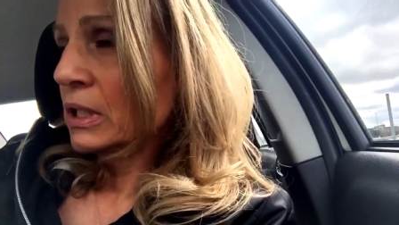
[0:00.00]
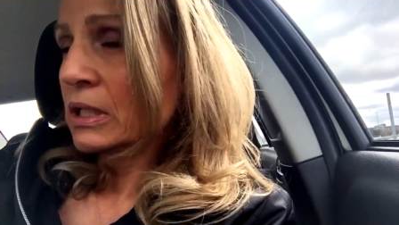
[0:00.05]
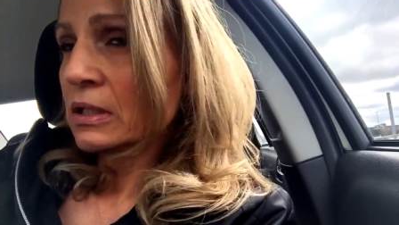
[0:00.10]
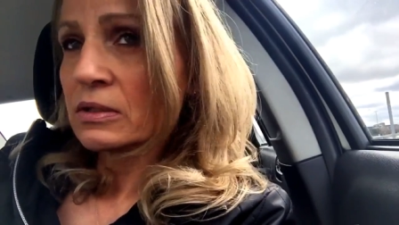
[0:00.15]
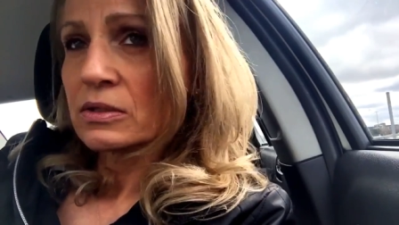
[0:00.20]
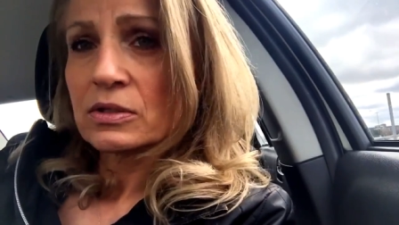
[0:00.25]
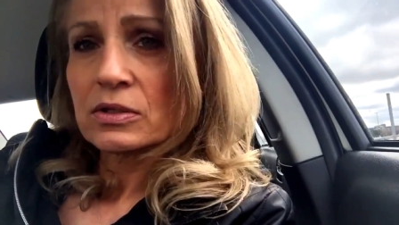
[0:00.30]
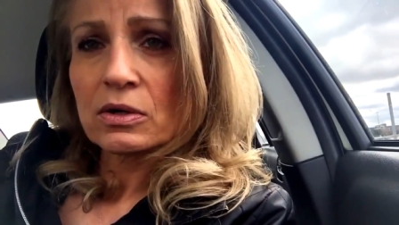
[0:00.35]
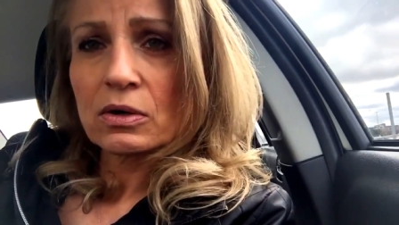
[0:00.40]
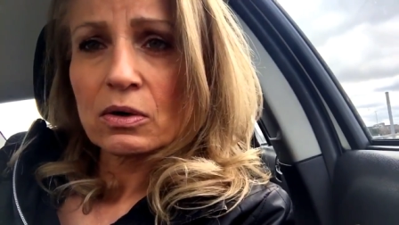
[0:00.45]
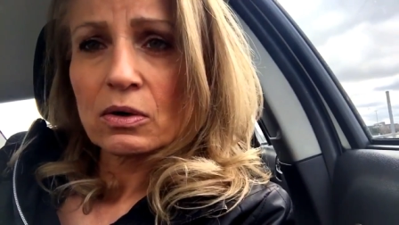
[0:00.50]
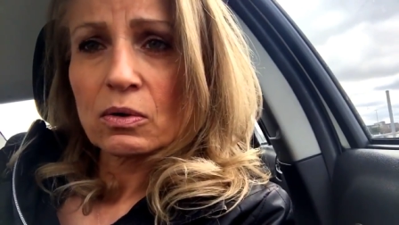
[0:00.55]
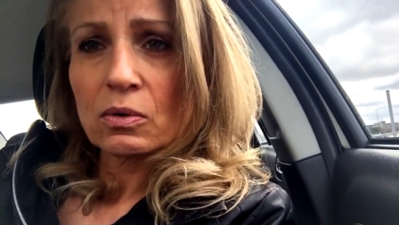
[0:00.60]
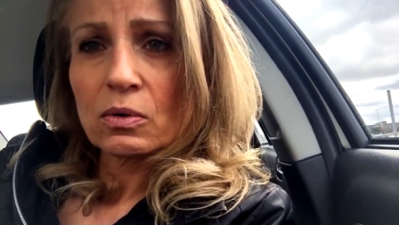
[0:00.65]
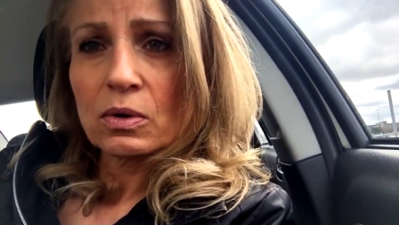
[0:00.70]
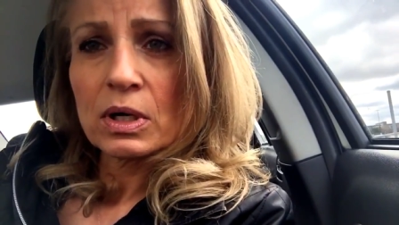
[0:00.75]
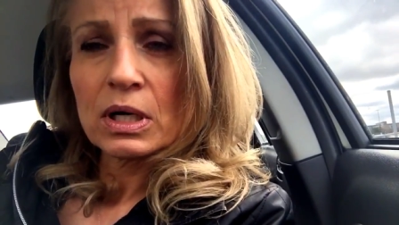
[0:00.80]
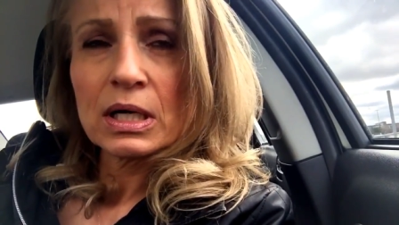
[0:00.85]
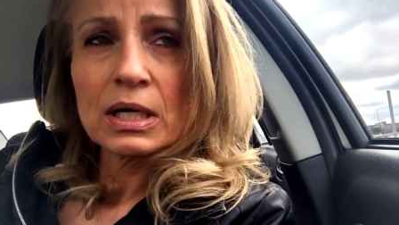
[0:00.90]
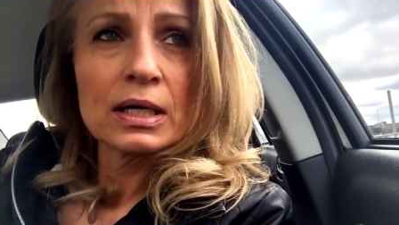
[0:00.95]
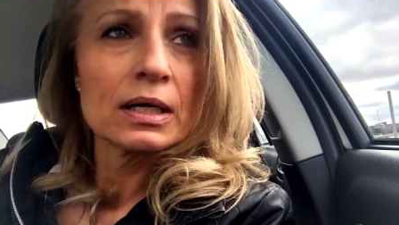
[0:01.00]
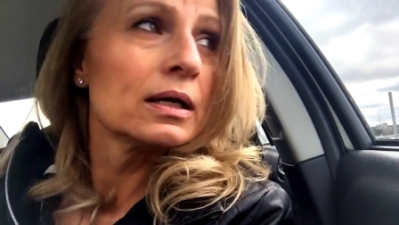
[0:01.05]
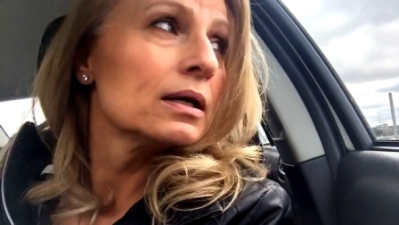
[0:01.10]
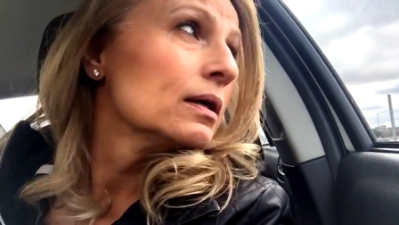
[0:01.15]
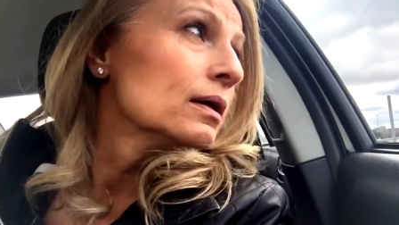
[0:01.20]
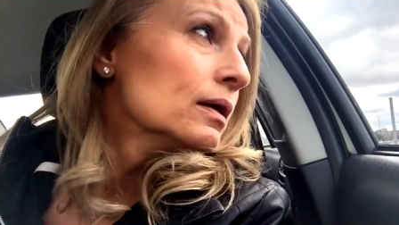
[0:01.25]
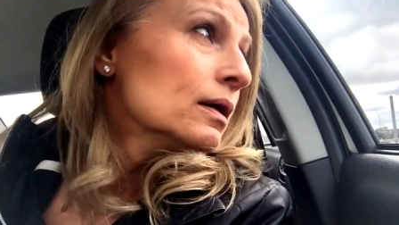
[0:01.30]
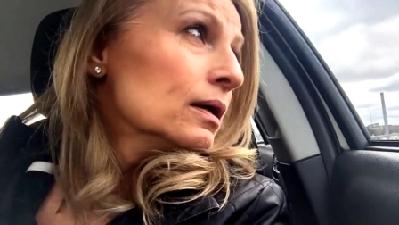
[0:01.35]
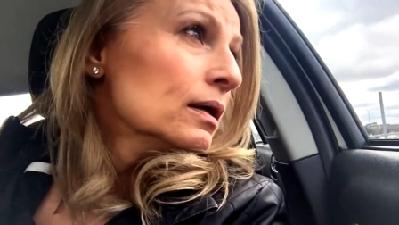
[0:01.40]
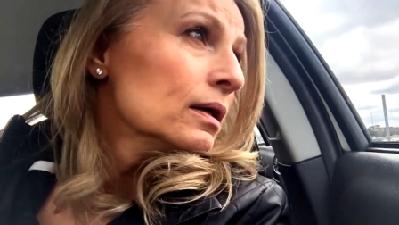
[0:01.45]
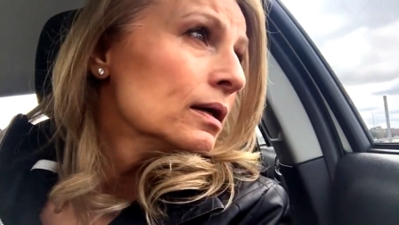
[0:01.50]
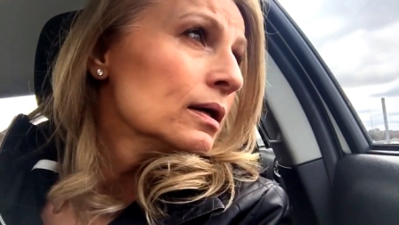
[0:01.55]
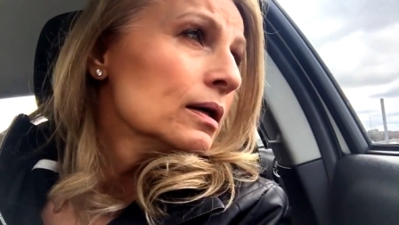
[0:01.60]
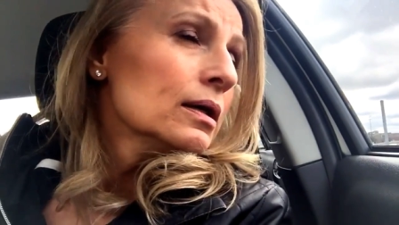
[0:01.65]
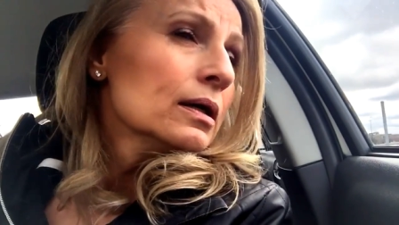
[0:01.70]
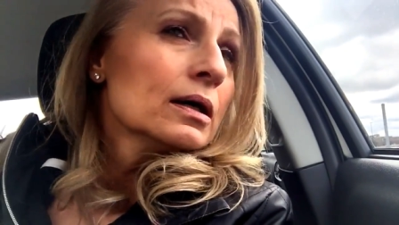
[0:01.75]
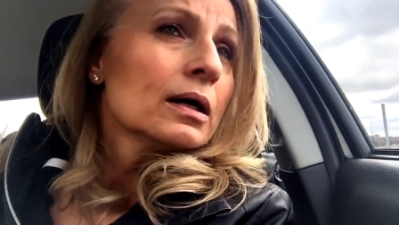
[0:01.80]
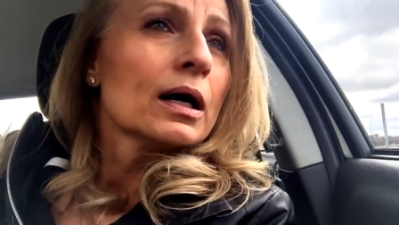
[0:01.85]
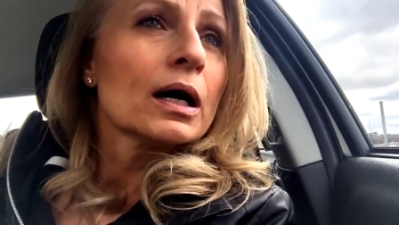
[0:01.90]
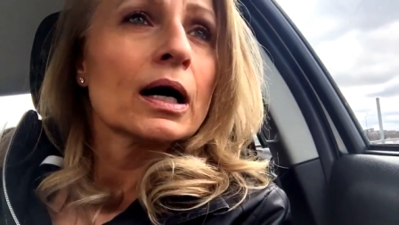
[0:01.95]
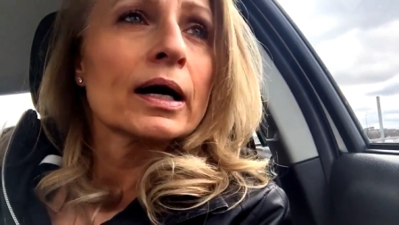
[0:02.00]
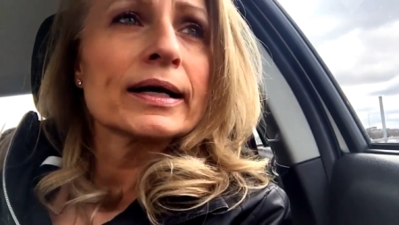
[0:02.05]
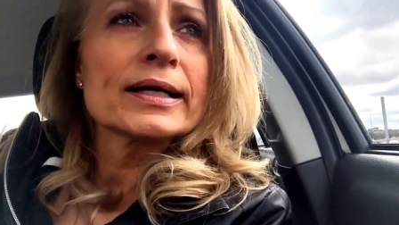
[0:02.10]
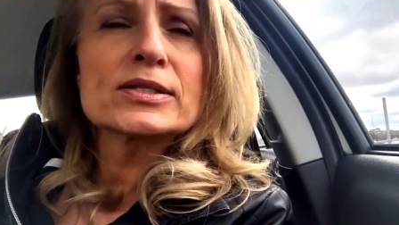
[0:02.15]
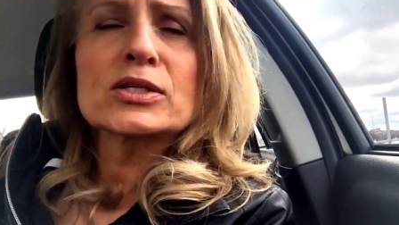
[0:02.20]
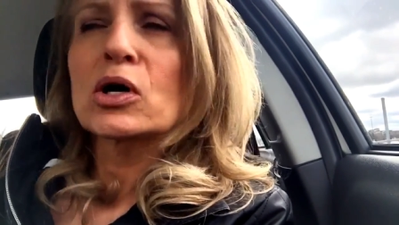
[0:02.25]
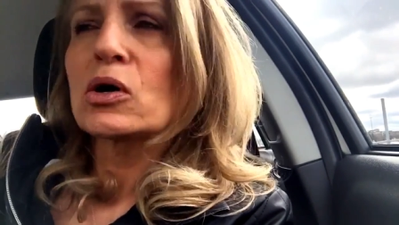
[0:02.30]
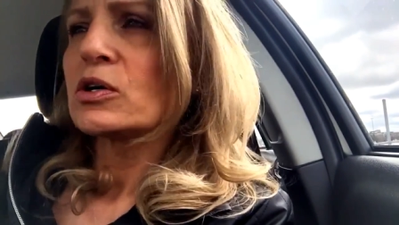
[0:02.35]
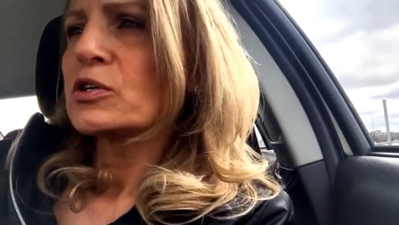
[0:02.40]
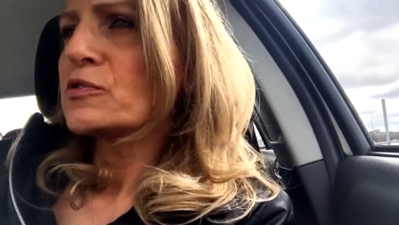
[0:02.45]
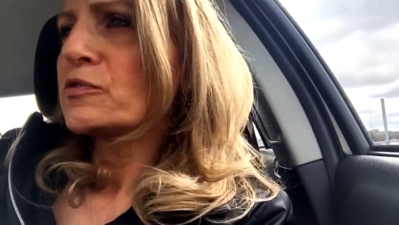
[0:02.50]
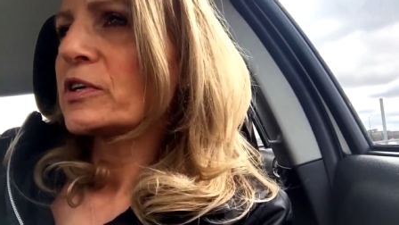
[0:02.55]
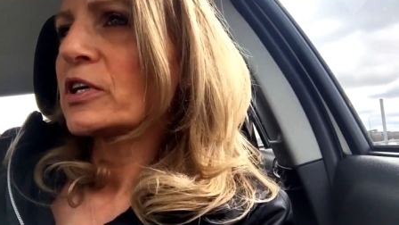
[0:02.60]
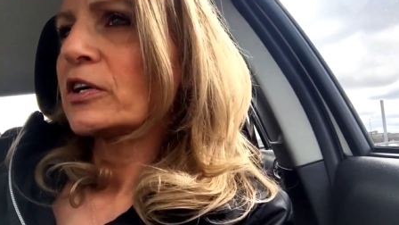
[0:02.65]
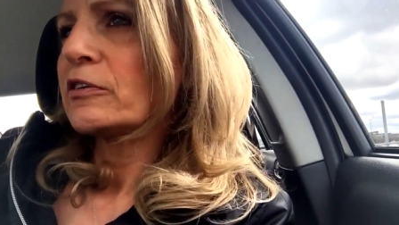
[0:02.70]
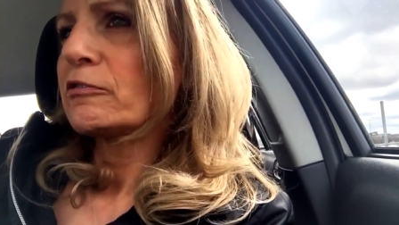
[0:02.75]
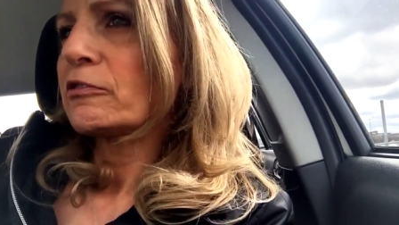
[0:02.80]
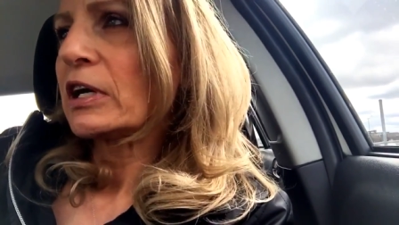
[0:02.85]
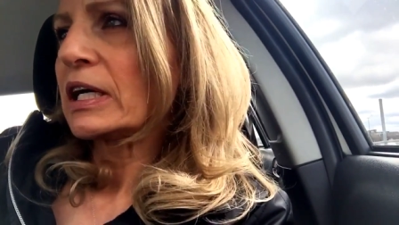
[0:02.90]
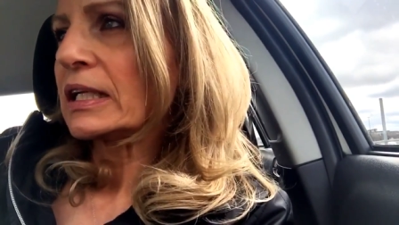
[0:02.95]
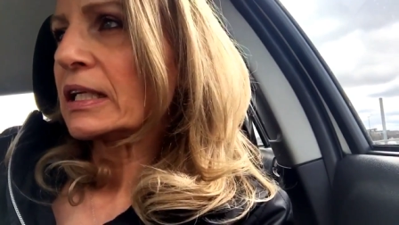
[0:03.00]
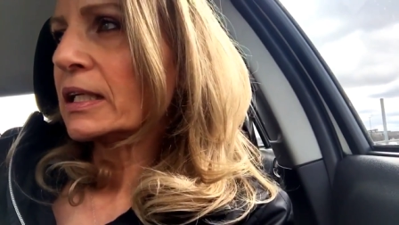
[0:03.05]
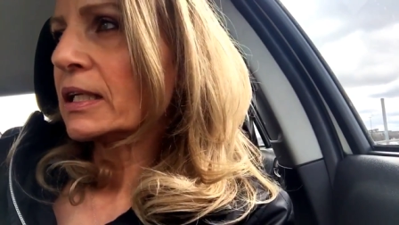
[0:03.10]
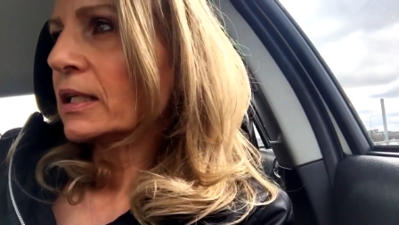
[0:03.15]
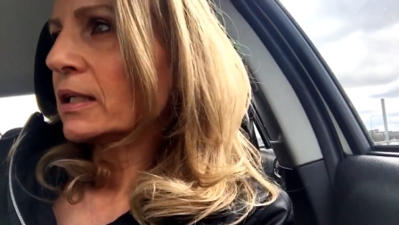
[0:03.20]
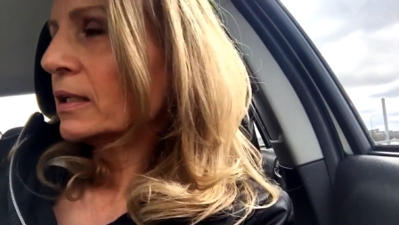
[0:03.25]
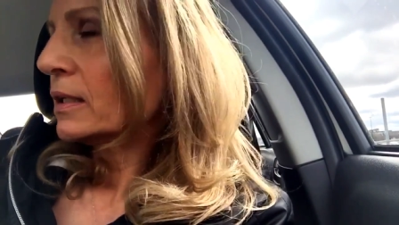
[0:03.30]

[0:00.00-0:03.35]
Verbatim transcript: So uh, he's always very friendly.